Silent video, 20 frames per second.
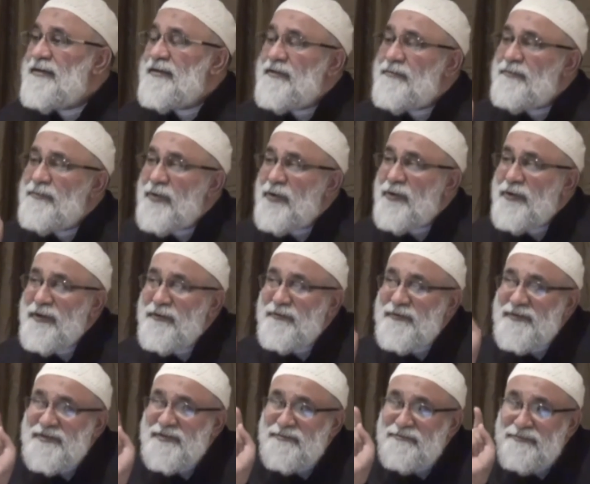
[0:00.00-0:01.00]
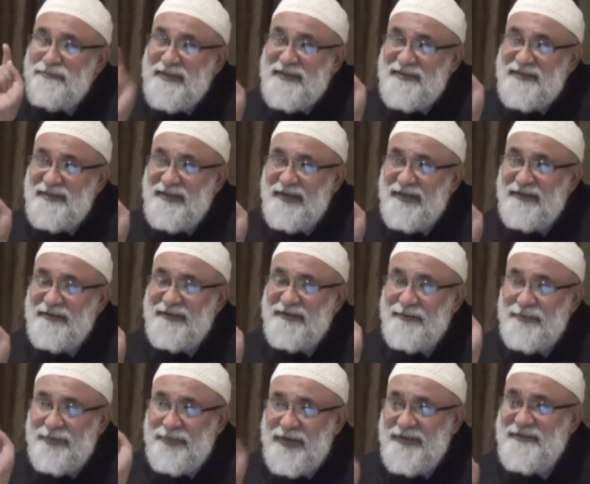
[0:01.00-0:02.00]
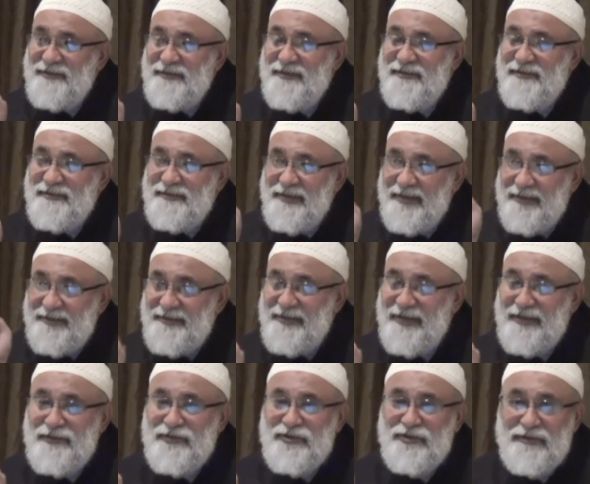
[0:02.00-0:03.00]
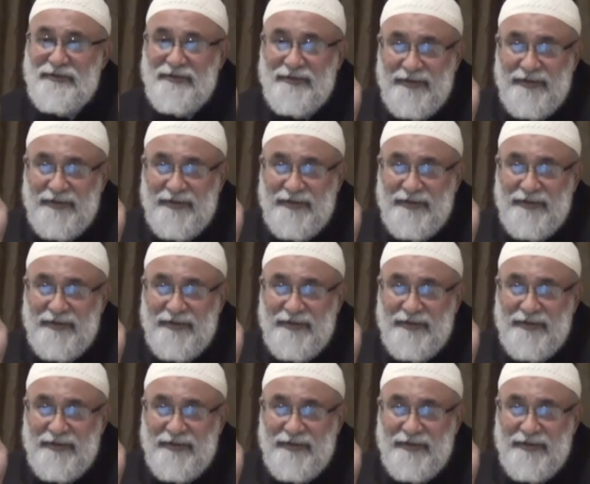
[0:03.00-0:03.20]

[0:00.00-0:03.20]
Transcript: The boy was missing the presence, the attention,